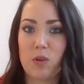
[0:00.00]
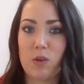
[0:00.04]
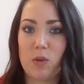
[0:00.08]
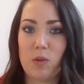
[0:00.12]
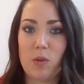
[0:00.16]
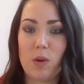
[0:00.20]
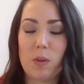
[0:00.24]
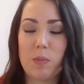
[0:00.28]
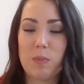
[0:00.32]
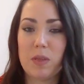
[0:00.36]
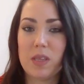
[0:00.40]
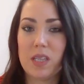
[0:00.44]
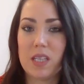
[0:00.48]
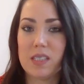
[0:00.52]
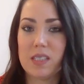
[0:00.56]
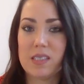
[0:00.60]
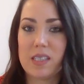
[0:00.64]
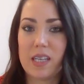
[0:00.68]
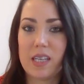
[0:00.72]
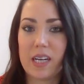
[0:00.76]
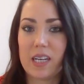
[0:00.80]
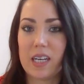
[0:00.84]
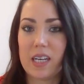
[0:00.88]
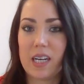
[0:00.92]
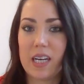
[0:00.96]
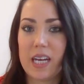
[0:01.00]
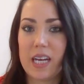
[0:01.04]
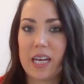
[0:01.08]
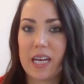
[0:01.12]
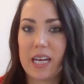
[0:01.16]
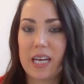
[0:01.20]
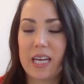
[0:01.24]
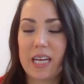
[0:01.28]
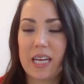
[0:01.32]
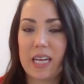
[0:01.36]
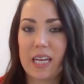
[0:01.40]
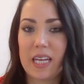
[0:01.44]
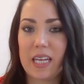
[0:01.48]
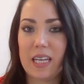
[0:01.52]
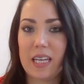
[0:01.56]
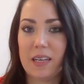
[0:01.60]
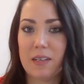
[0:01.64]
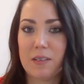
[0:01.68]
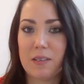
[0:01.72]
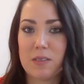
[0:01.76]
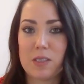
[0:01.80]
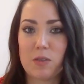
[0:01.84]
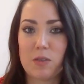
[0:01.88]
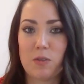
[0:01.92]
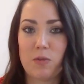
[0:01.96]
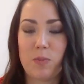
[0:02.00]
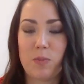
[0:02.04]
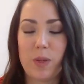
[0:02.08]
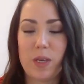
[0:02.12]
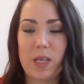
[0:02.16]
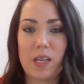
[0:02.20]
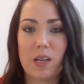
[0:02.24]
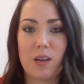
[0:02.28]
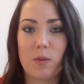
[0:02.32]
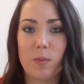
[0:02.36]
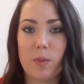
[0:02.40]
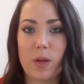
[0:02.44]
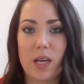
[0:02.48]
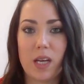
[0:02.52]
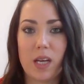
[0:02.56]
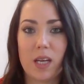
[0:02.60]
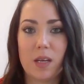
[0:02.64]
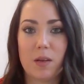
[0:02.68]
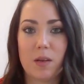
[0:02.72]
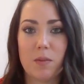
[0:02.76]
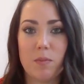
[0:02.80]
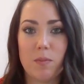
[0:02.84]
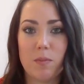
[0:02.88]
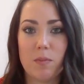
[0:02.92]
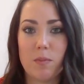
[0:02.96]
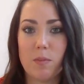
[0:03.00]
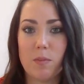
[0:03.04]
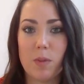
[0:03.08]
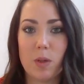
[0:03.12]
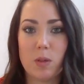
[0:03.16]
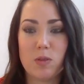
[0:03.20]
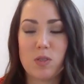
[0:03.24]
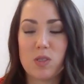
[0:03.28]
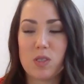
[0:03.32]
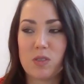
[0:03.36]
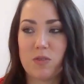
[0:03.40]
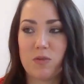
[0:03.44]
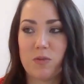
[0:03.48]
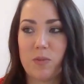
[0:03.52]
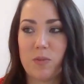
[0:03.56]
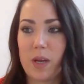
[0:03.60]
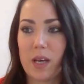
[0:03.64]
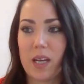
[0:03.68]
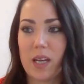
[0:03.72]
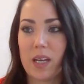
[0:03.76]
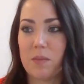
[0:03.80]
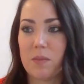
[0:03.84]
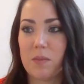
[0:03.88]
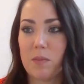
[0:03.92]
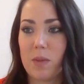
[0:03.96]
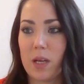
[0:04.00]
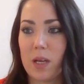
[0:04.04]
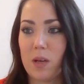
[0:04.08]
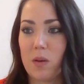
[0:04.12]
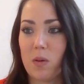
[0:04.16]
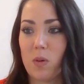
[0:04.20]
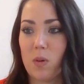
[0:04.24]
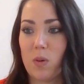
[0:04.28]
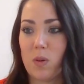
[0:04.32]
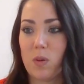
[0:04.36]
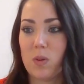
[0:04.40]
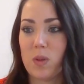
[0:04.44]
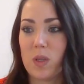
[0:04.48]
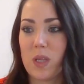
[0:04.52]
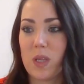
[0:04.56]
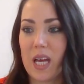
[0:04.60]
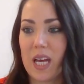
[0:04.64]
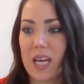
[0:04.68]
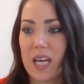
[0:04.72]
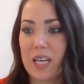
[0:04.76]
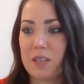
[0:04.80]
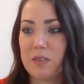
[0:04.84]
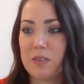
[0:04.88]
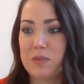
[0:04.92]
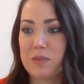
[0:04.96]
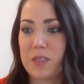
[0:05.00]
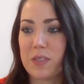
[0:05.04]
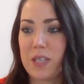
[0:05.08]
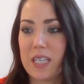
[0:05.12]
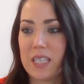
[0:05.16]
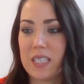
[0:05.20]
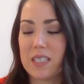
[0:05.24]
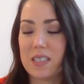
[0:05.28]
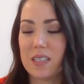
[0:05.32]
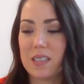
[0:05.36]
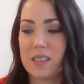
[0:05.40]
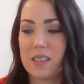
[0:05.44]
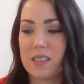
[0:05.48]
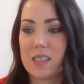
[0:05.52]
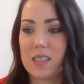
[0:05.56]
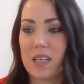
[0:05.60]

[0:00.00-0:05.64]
grew up in this area, so I've been here most of my whole life, and